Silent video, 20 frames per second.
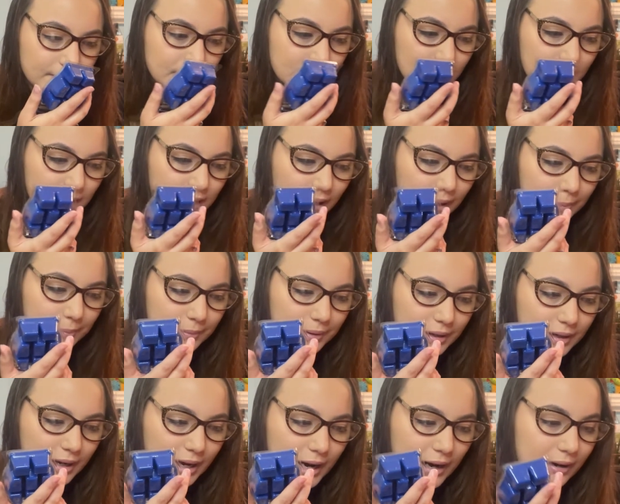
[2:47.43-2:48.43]
Um,
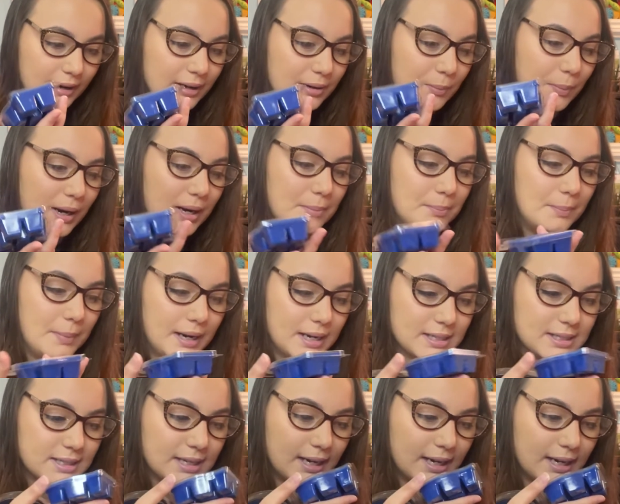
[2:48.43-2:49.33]
airy white musk,